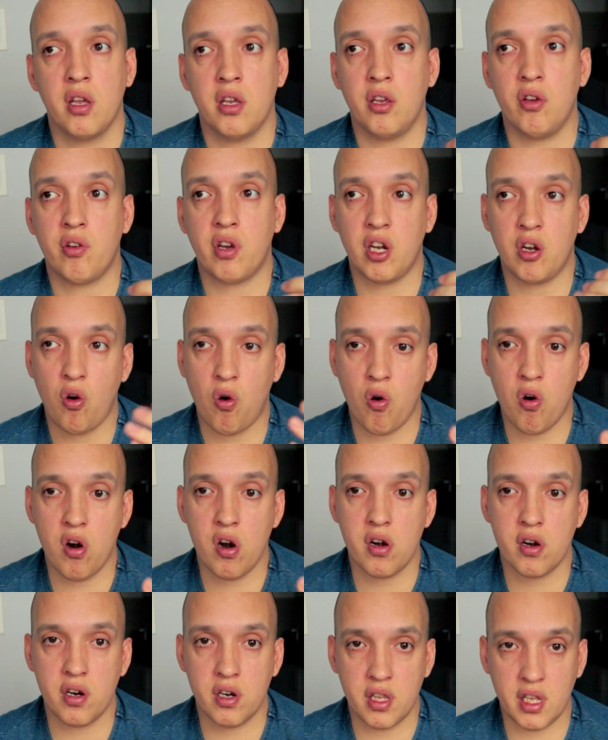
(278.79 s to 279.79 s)
you can
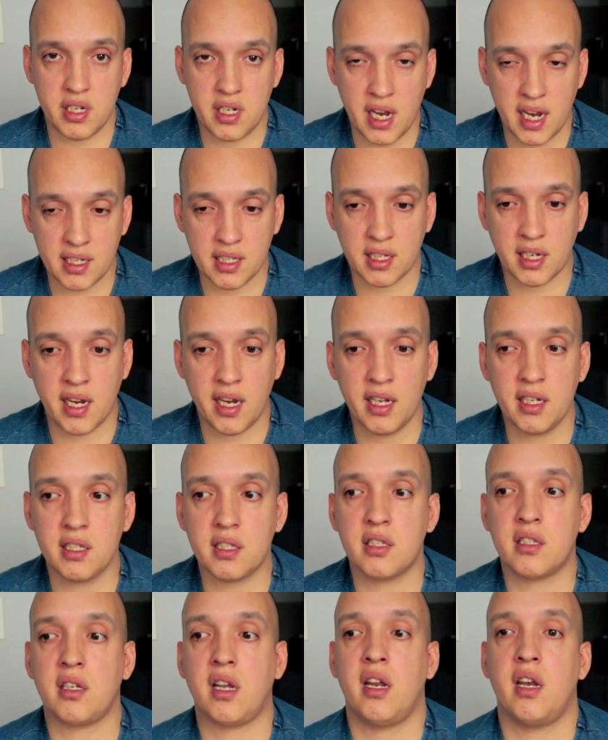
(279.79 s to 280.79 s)
order the test kits,